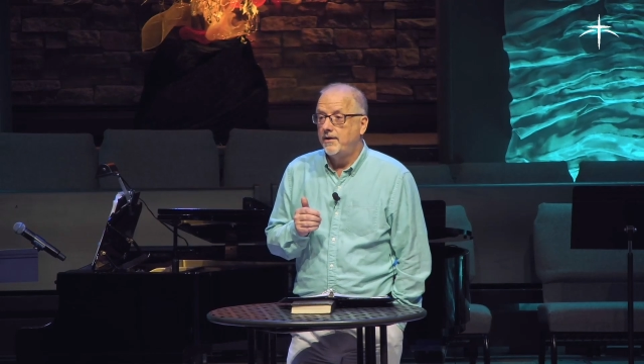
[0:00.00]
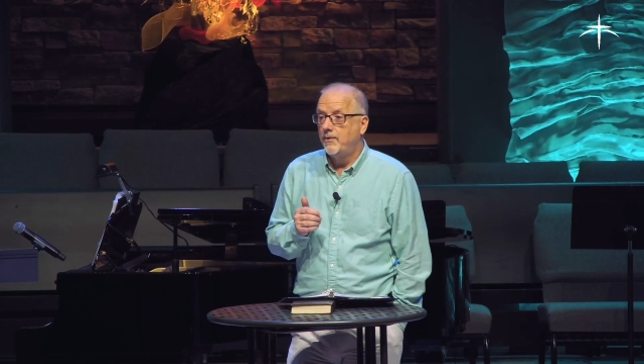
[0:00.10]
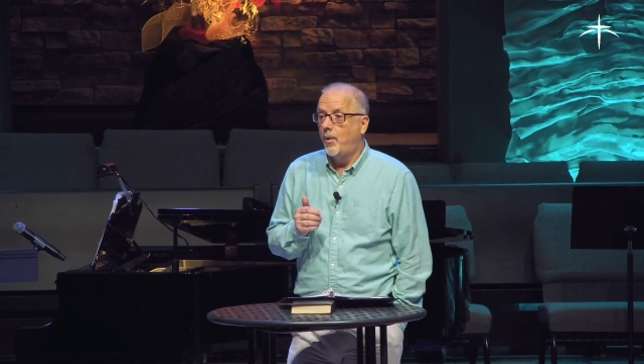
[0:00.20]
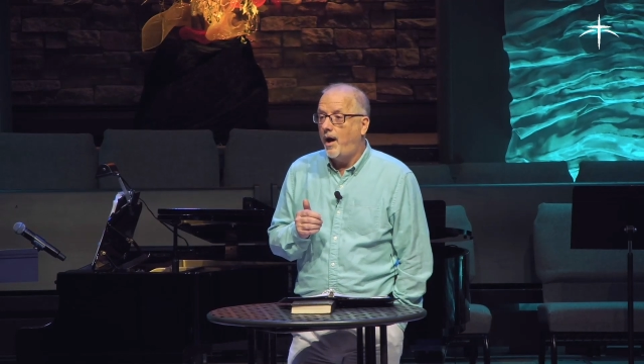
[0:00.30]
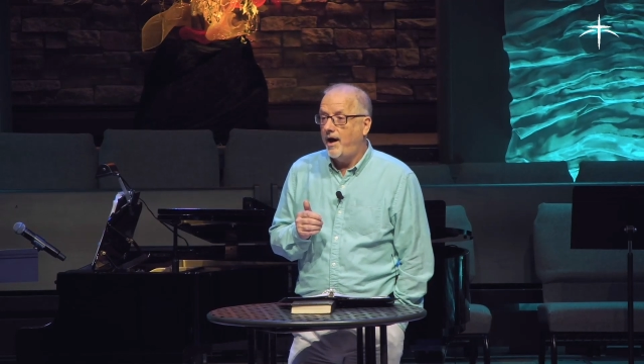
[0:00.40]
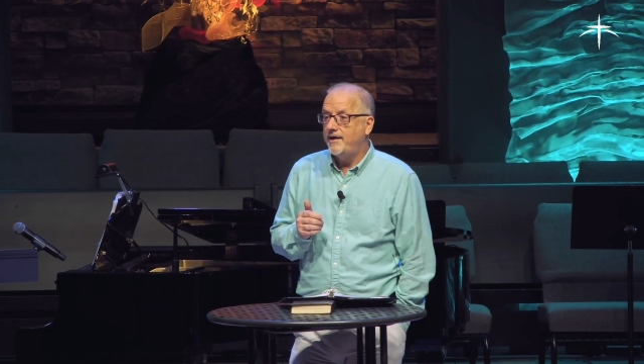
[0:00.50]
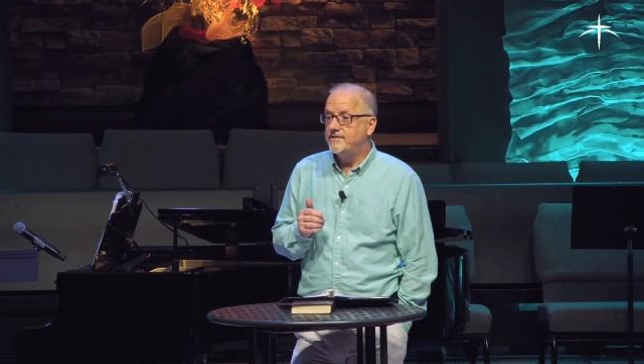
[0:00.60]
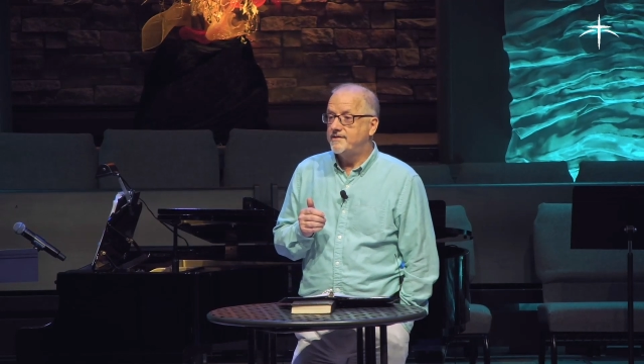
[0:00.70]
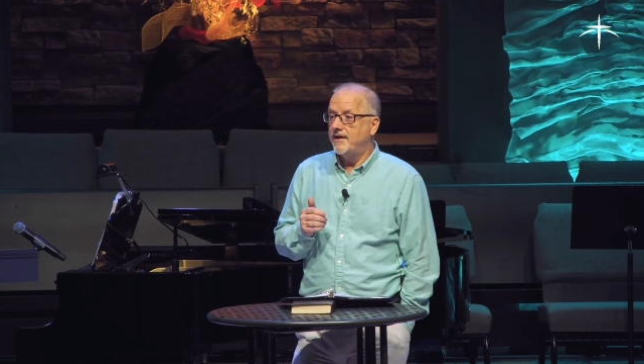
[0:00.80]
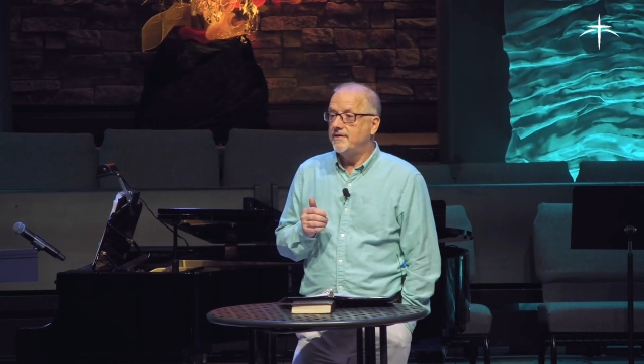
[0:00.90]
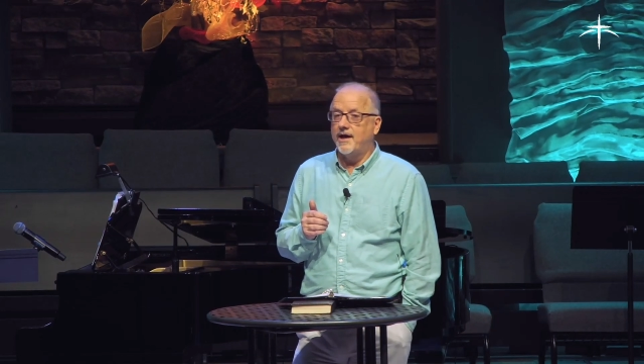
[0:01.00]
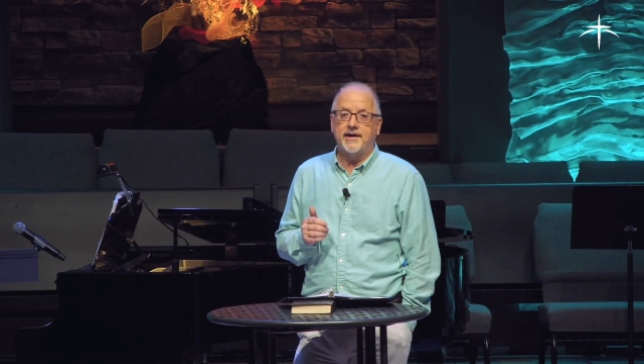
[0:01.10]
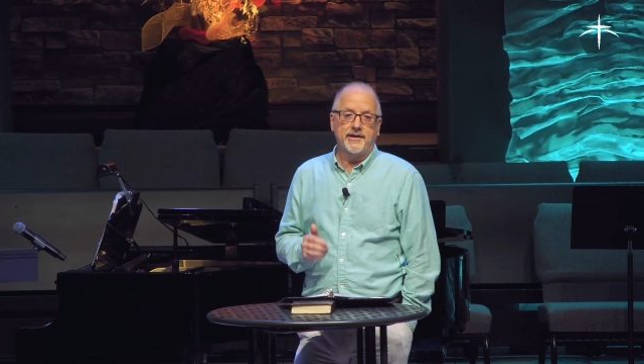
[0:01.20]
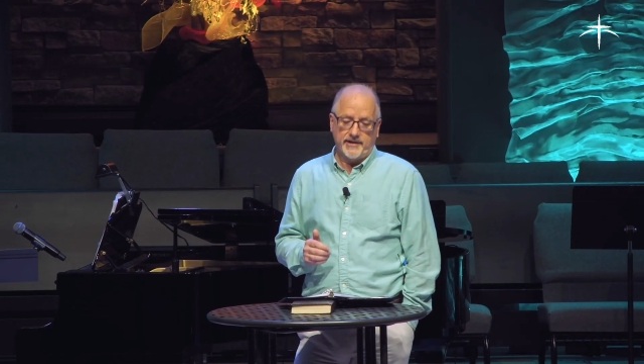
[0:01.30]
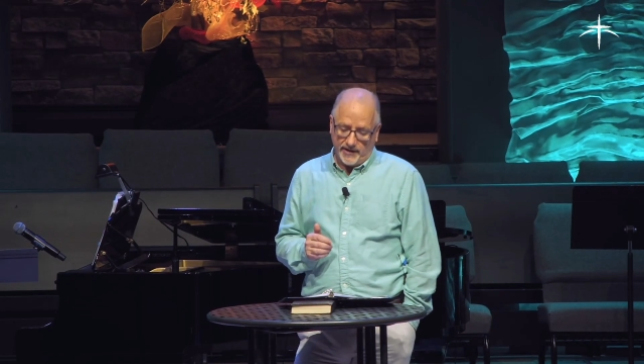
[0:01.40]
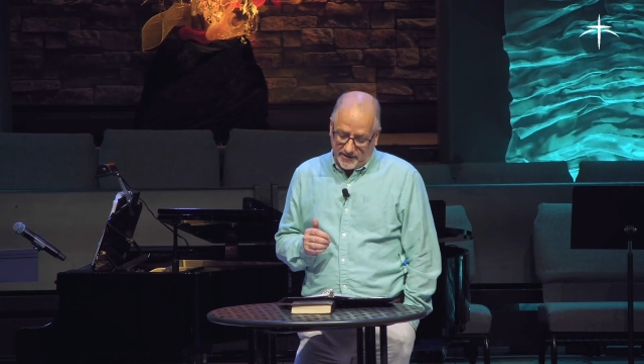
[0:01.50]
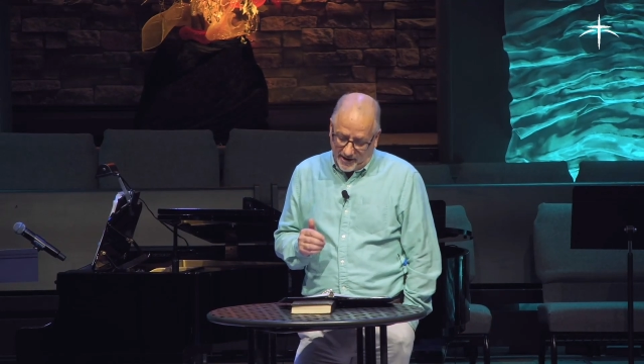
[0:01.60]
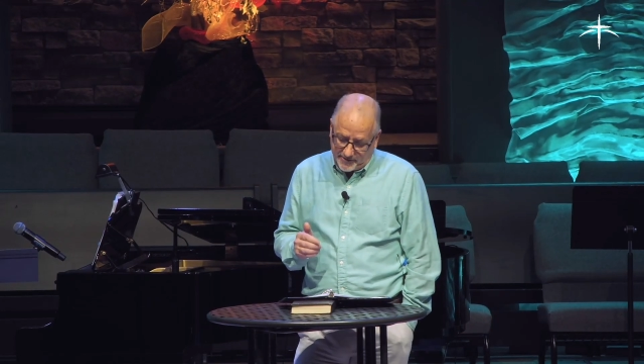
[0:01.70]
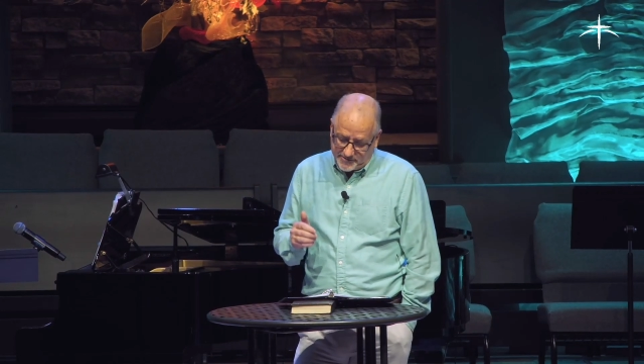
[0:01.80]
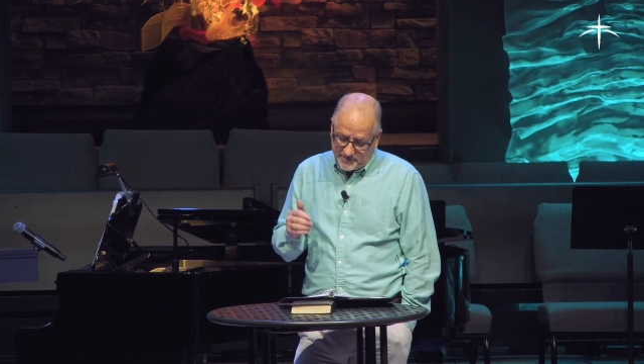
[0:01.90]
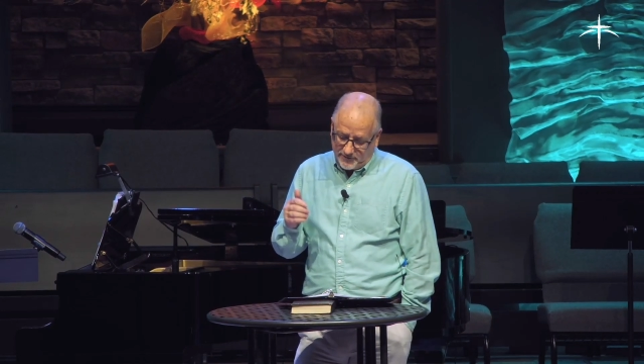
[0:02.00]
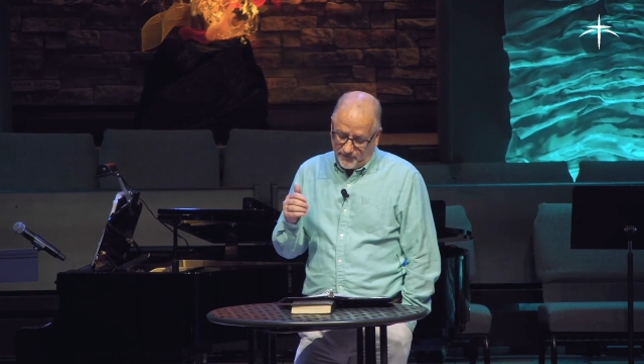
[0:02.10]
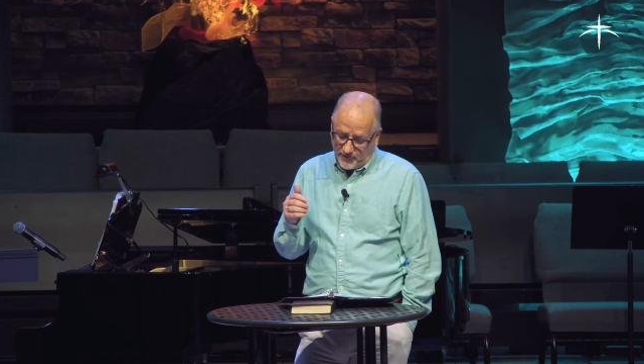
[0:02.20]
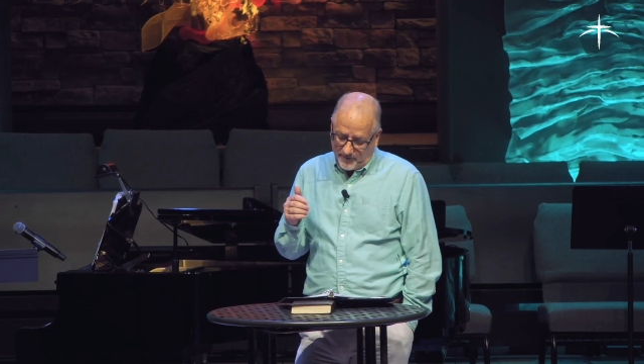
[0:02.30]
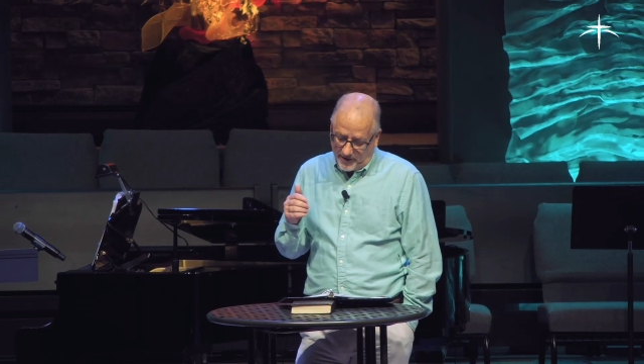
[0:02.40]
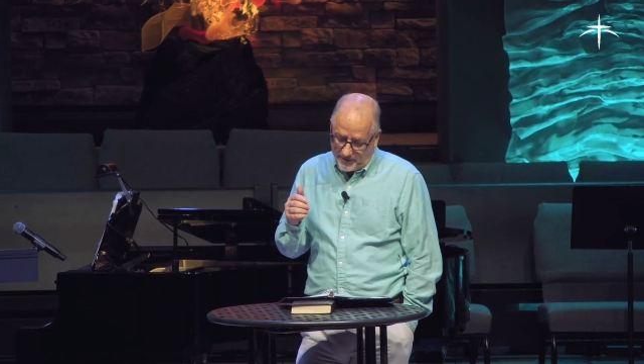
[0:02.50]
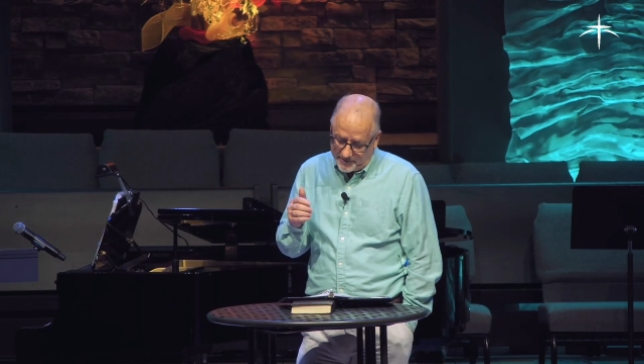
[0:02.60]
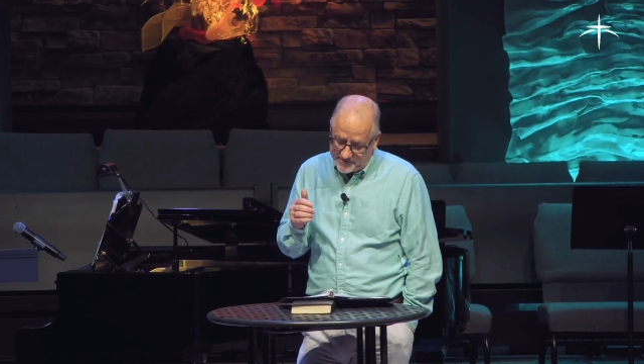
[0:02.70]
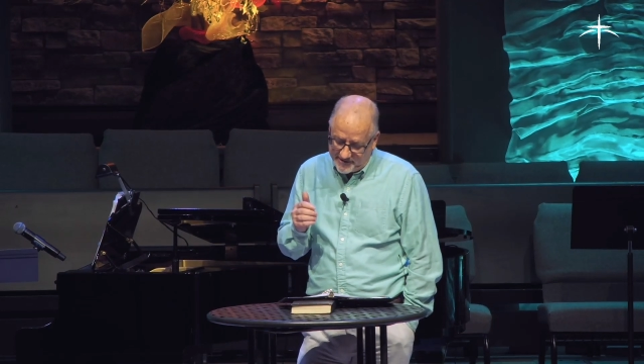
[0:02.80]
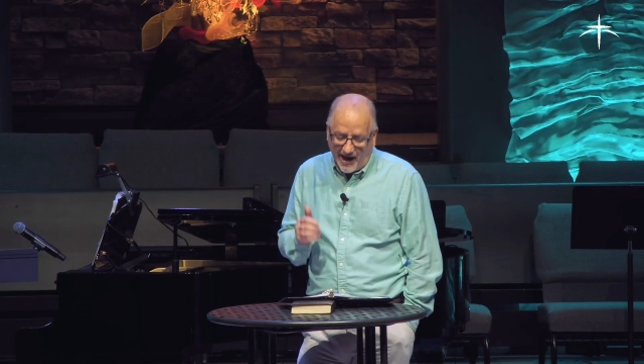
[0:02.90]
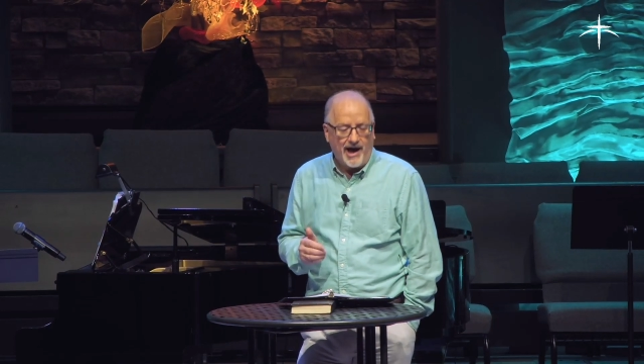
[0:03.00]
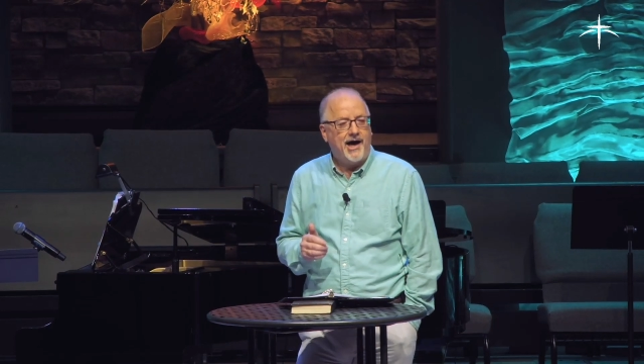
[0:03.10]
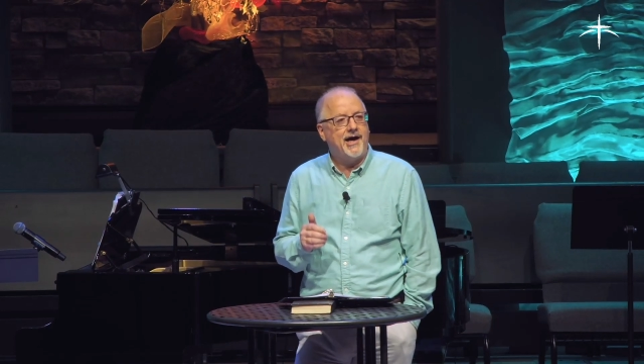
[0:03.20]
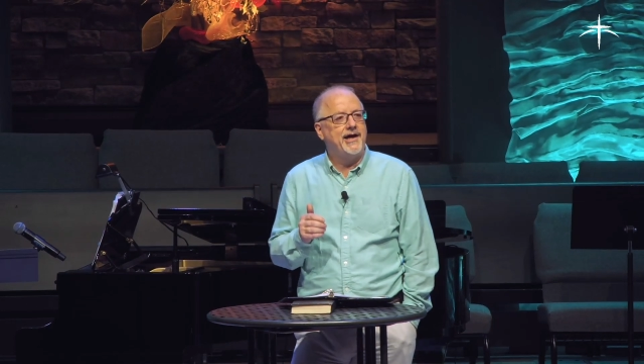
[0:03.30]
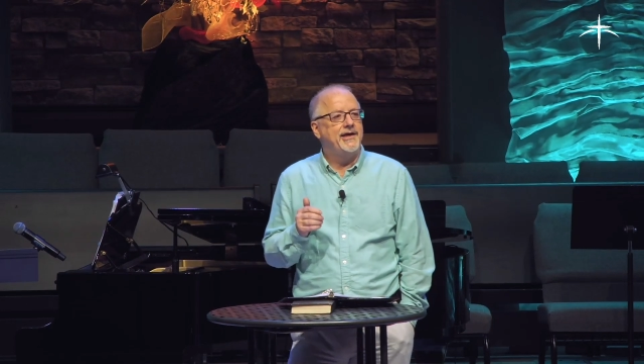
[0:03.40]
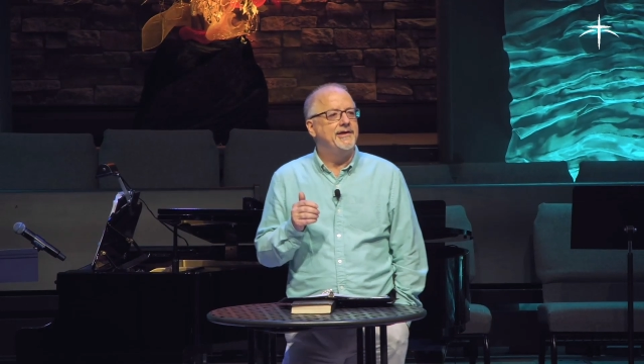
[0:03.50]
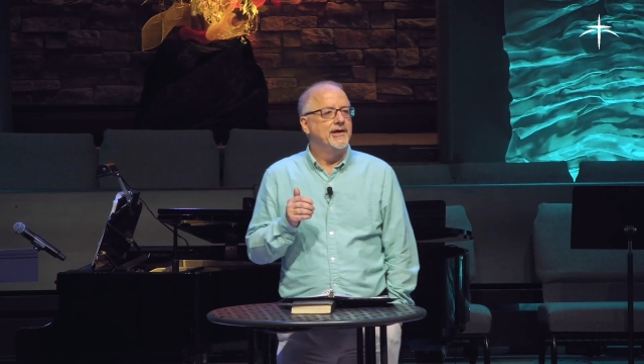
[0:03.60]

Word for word: wise and godly counsel from others. I